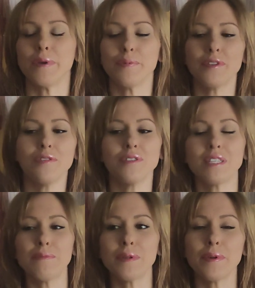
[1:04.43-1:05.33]
People don't
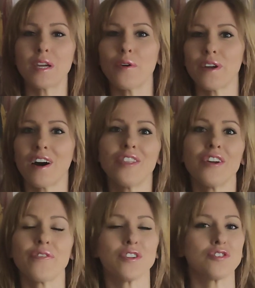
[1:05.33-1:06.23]
seem to be going on
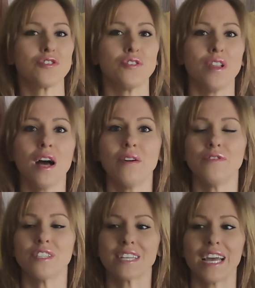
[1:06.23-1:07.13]
there for true love,
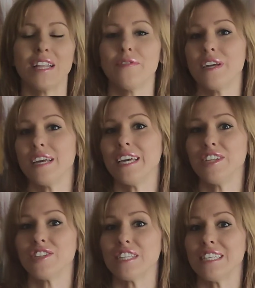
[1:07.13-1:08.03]
just kind of to
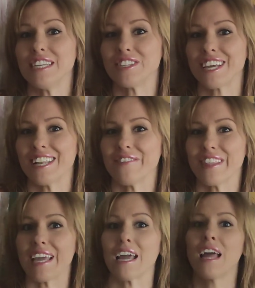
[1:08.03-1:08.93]
hitch and knit kind of
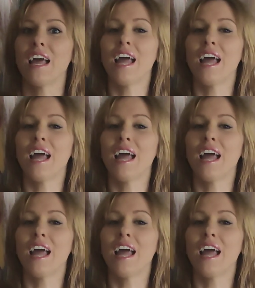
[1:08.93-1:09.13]
thing.